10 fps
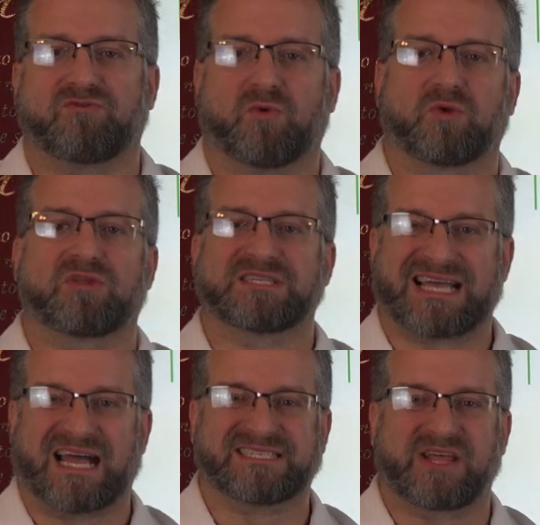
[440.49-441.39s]
for the
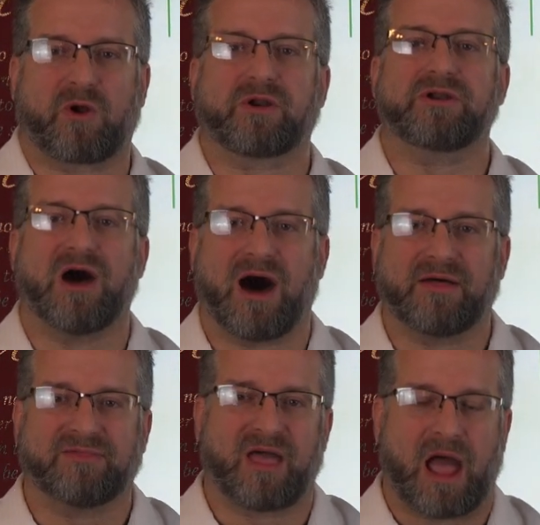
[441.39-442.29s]
sides that are
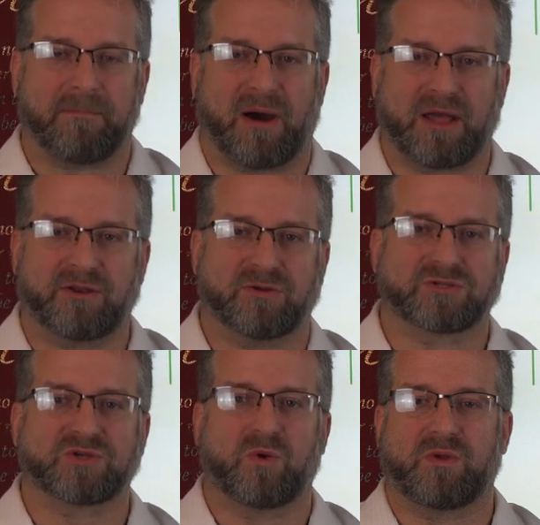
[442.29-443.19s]
not the
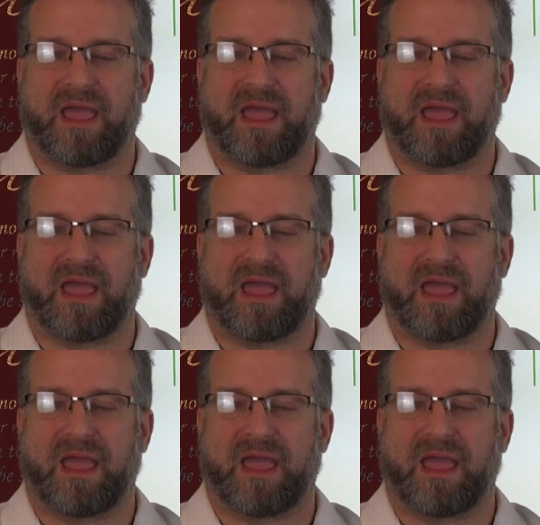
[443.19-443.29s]
hypotenuse.